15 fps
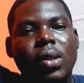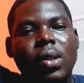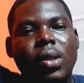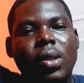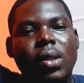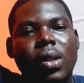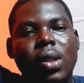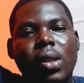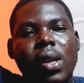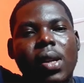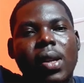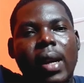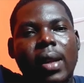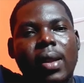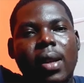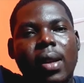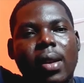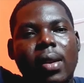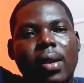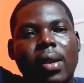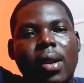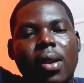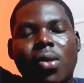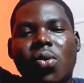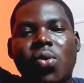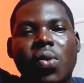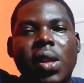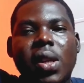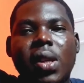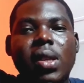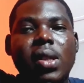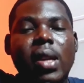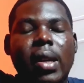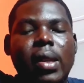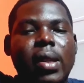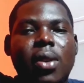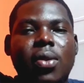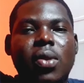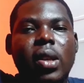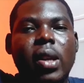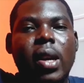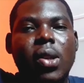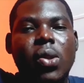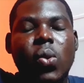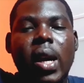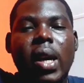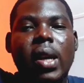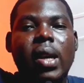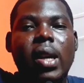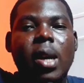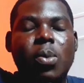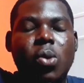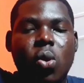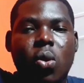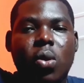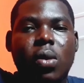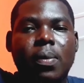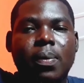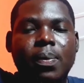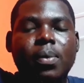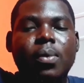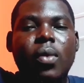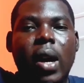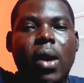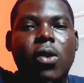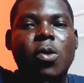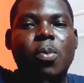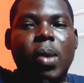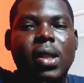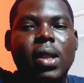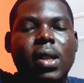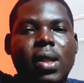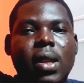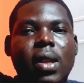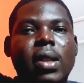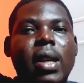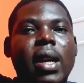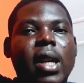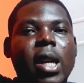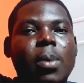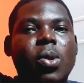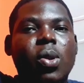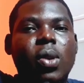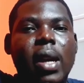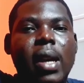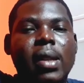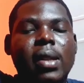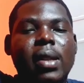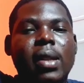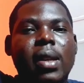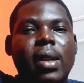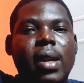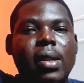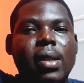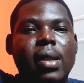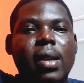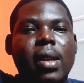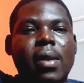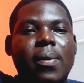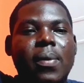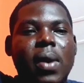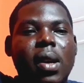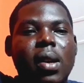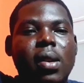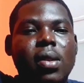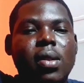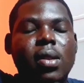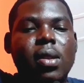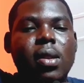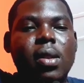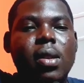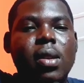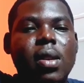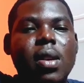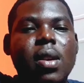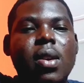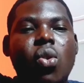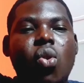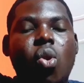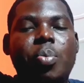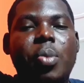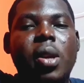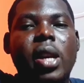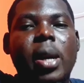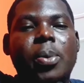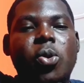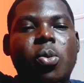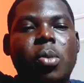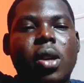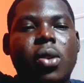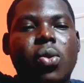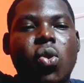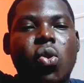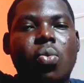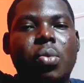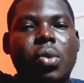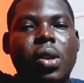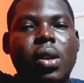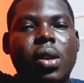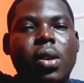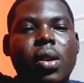She said nothing, and you know, ladies, that's how they are. So I kept on. I was persistent. I kept on asking and asking, and finally, she opened up to me and told me